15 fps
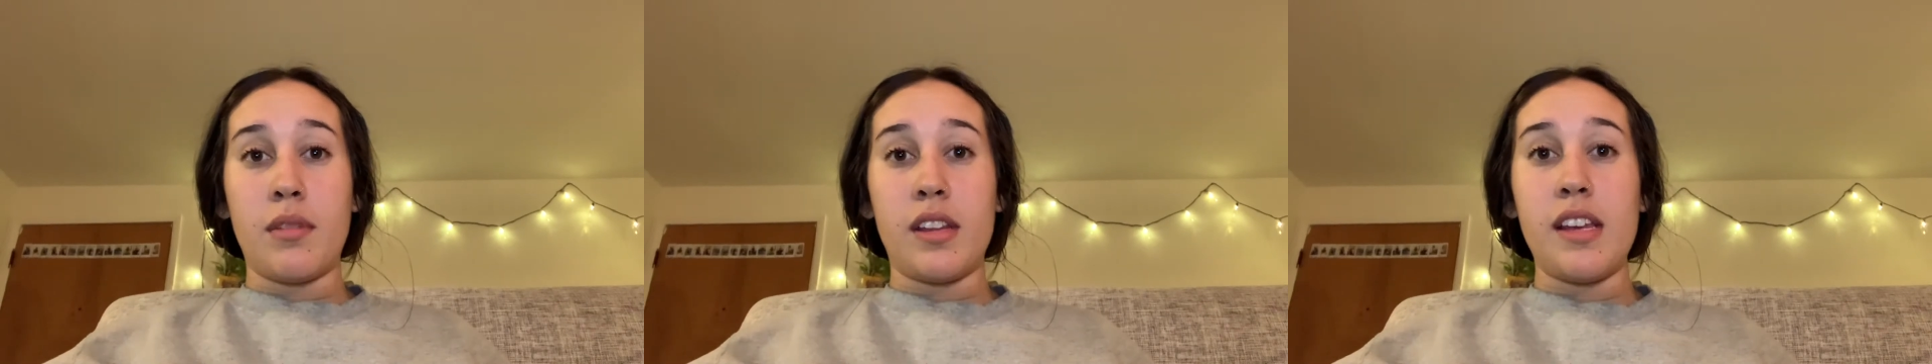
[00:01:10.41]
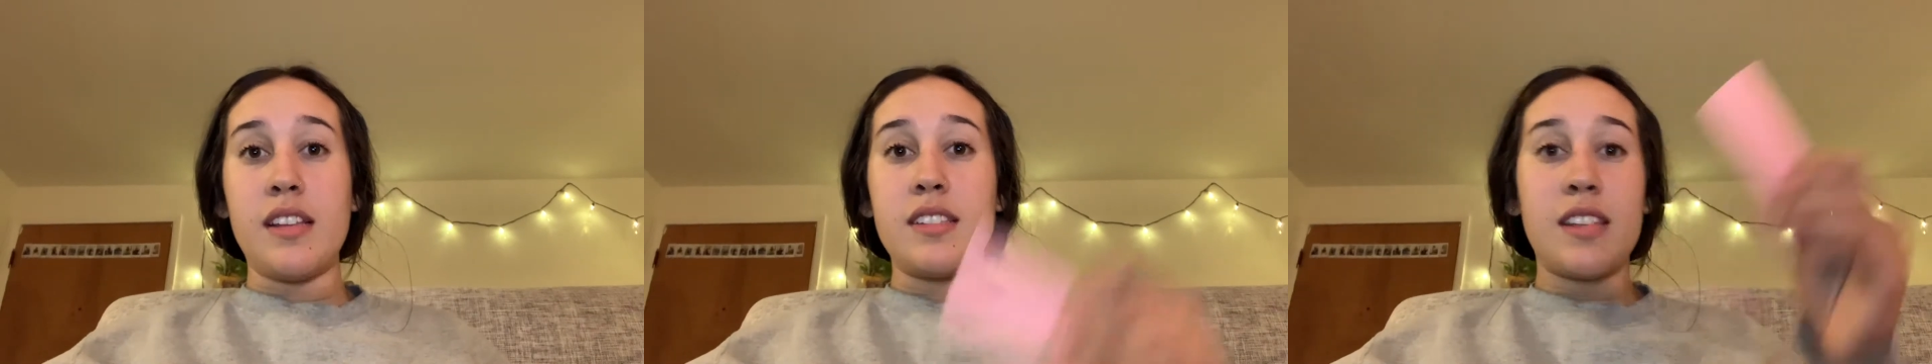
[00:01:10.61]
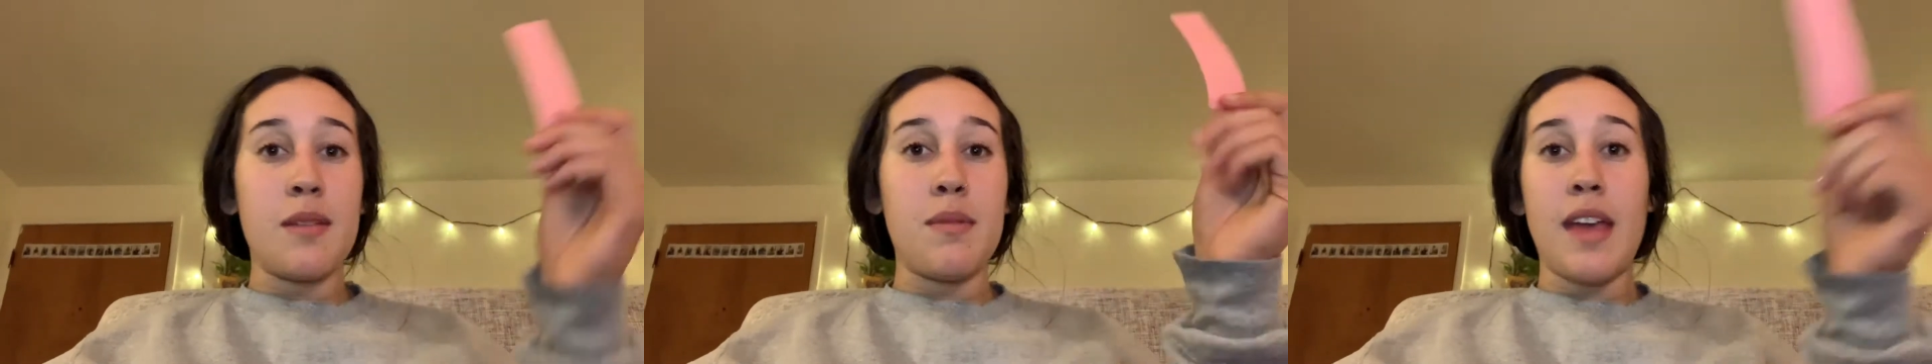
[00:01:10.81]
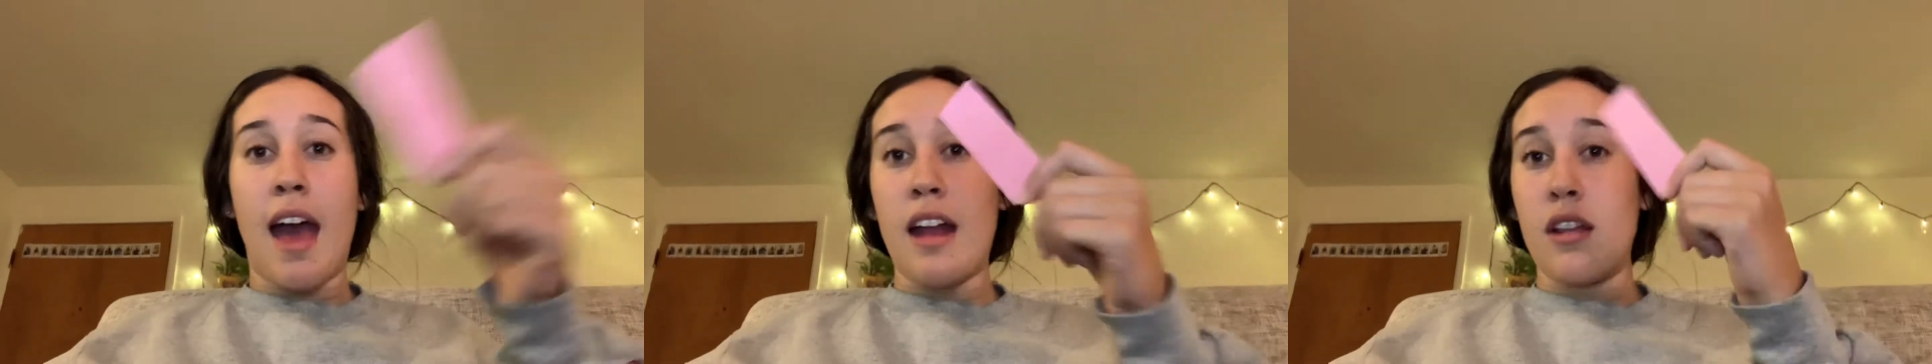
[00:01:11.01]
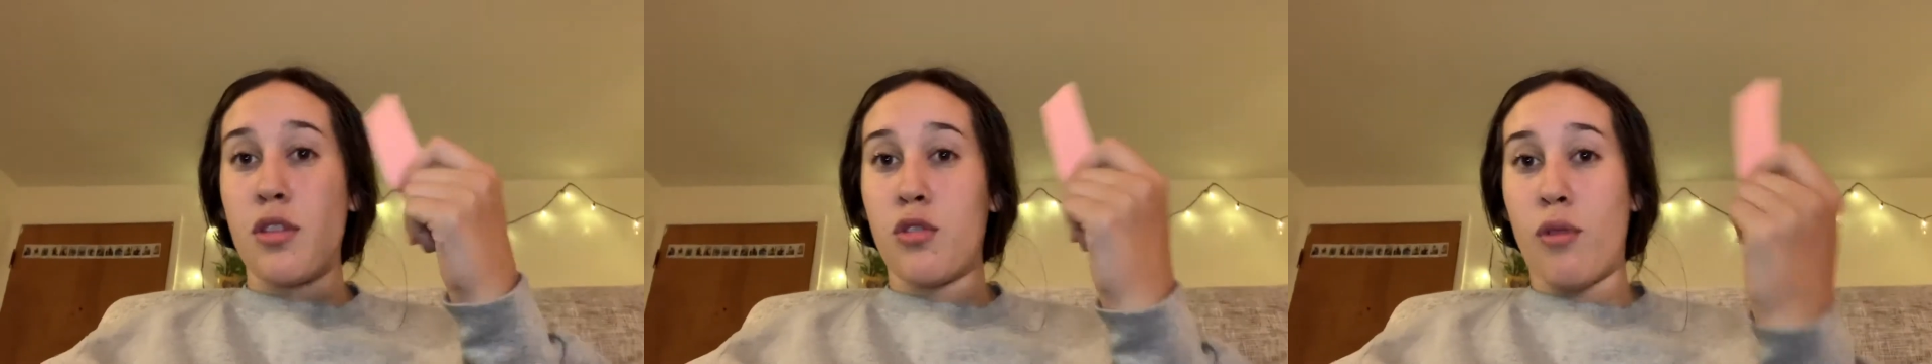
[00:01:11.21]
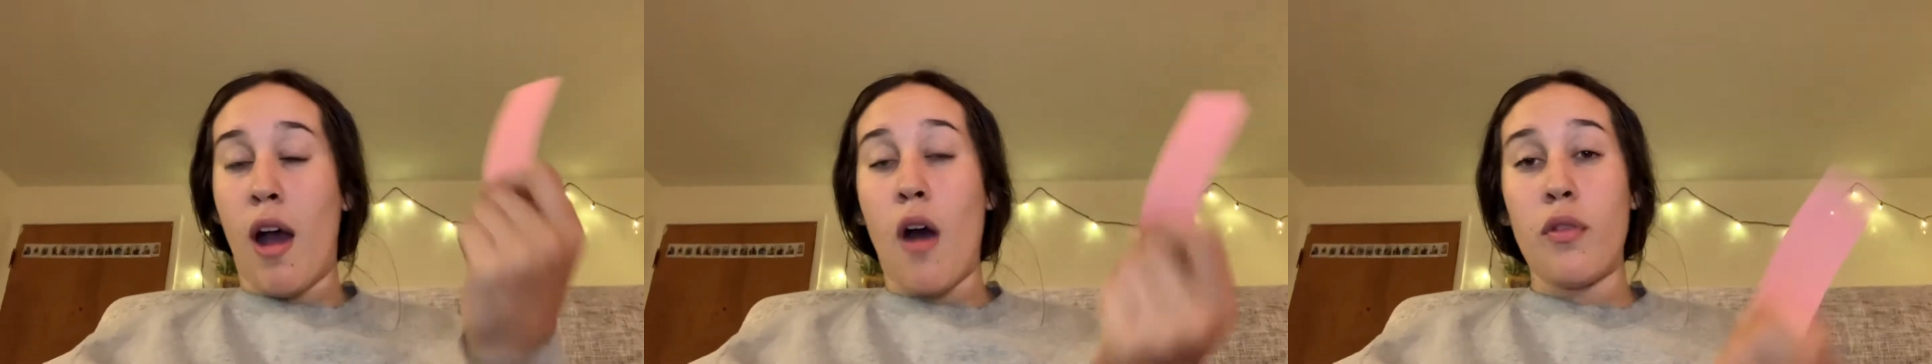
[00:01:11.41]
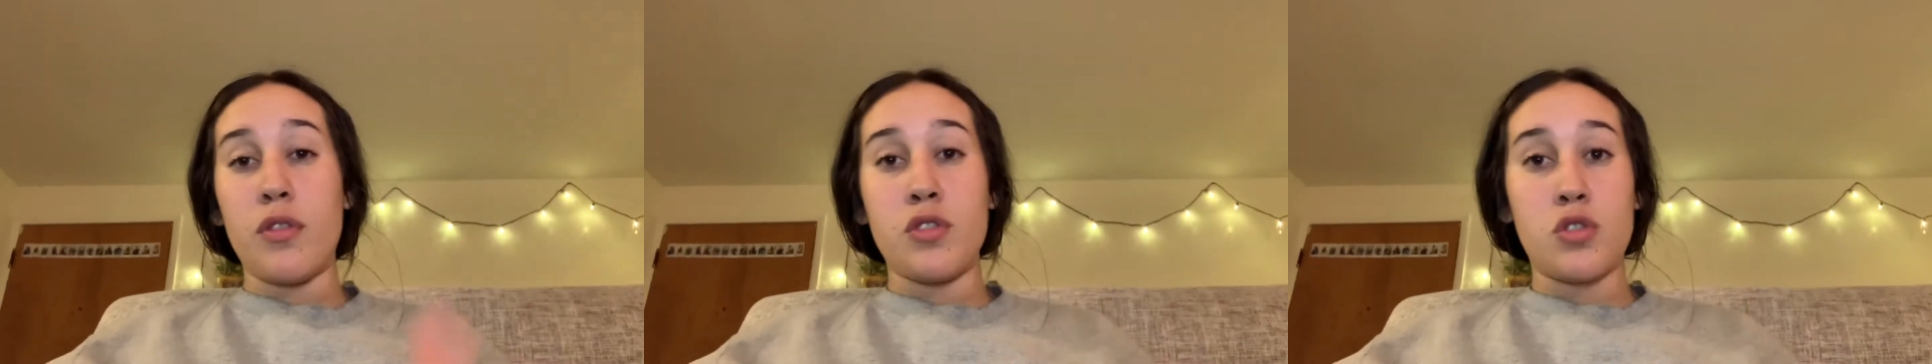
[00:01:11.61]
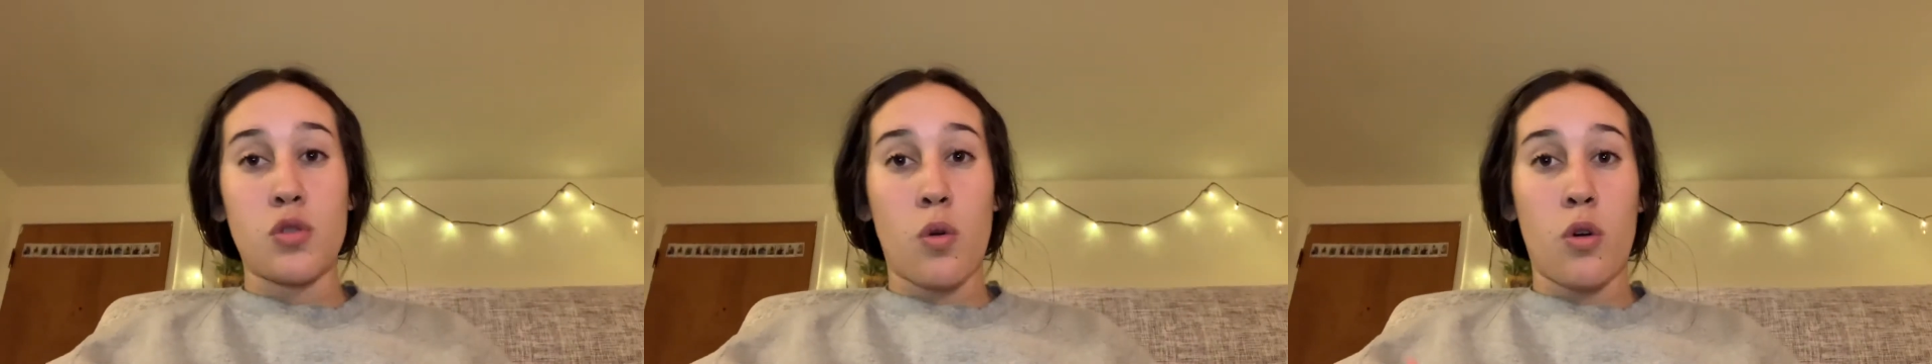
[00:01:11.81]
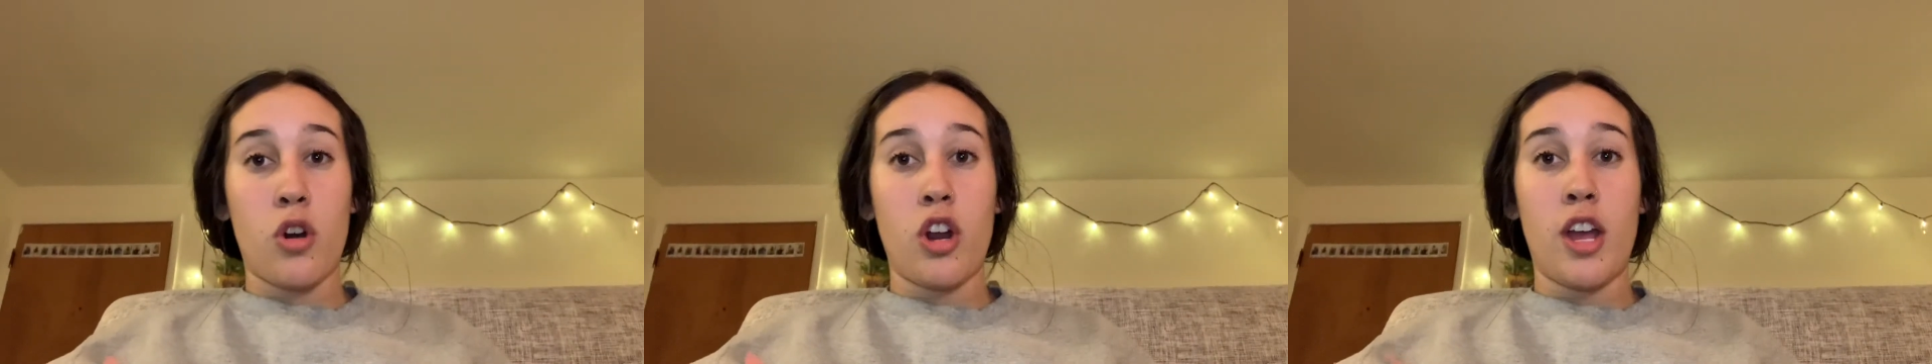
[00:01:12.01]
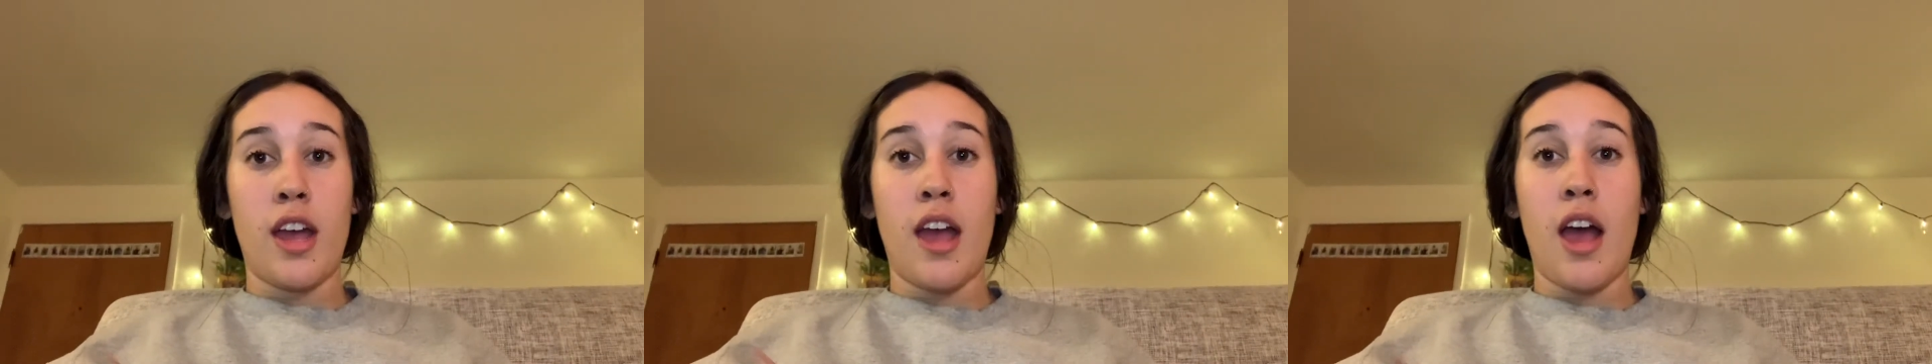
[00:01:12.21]
Links can be added throughout the
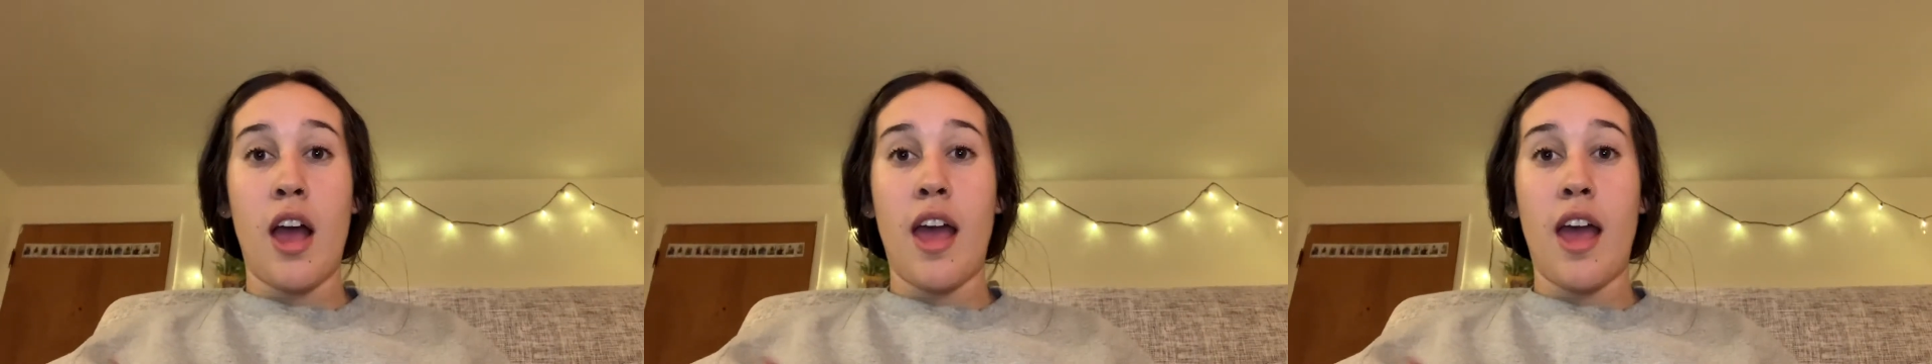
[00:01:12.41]
story